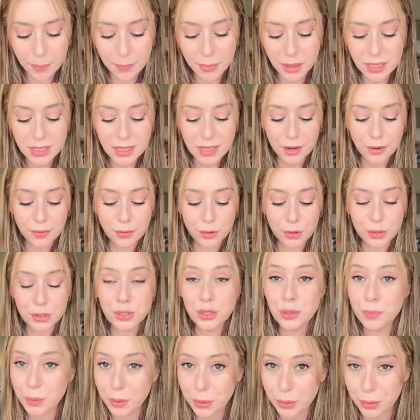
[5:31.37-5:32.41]
Therefore,
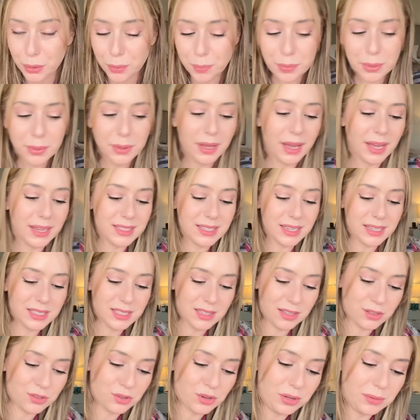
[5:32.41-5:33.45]
Supergoop has a
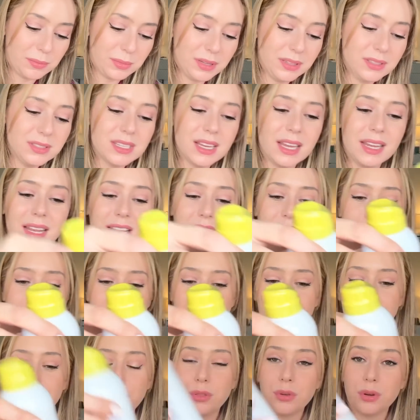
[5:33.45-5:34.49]
sunscreen mist at
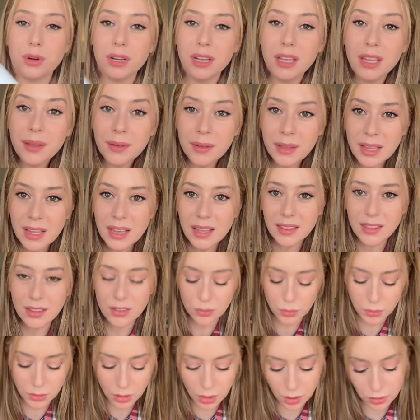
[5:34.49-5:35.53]
SPF 30. This
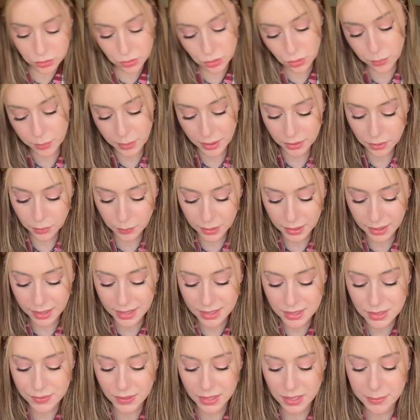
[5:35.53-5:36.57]
one also, by the way,
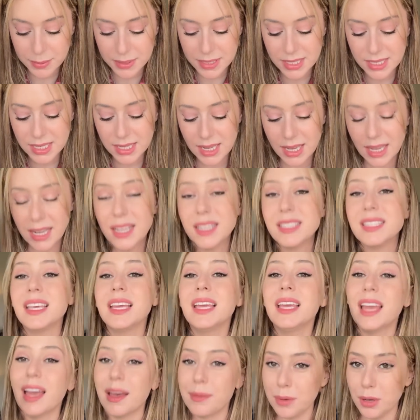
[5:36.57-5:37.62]
has vitamin C. It is a
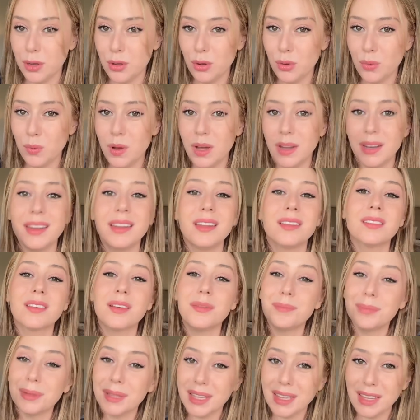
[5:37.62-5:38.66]
chemical one. It is
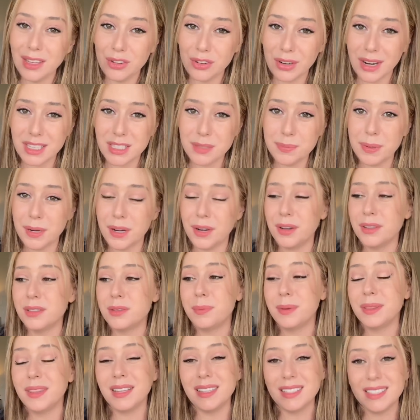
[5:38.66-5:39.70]
completely transparent,
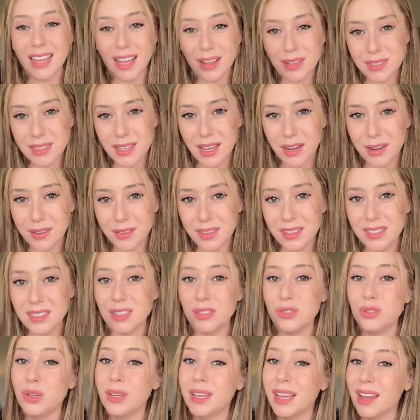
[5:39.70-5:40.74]
but the downside of this
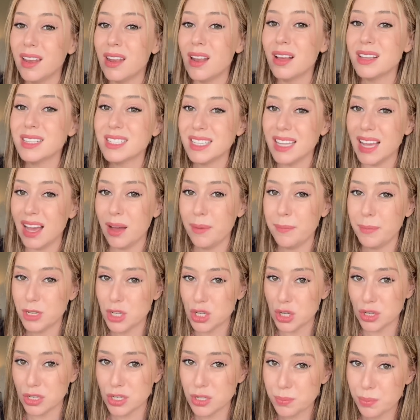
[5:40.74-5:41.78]
is you cannot see how much
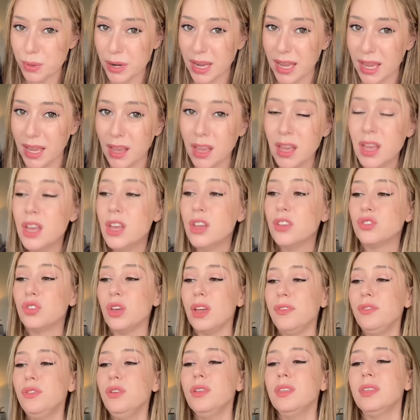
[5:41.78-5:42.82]
you're spraying. So
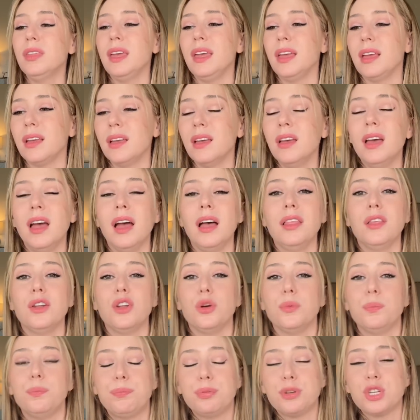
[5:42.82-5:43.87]
if you think a
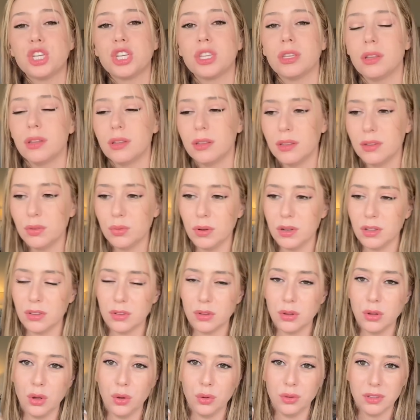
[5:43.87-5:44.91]
little psh, this one is
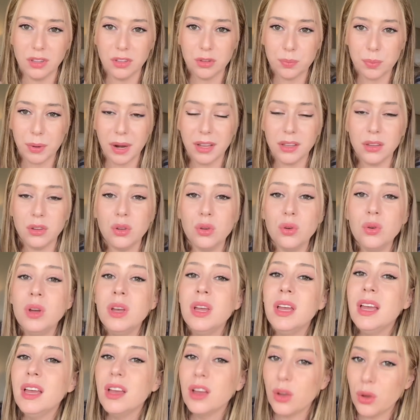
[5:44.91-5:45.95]
closed, it's brand new,
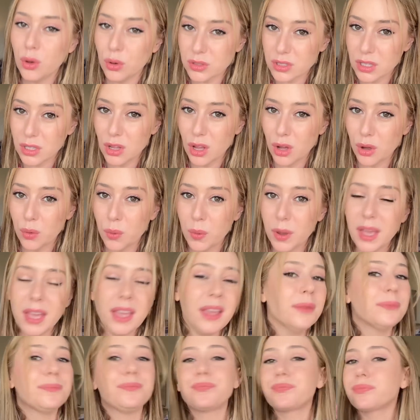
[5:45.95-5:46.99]
goes a long way,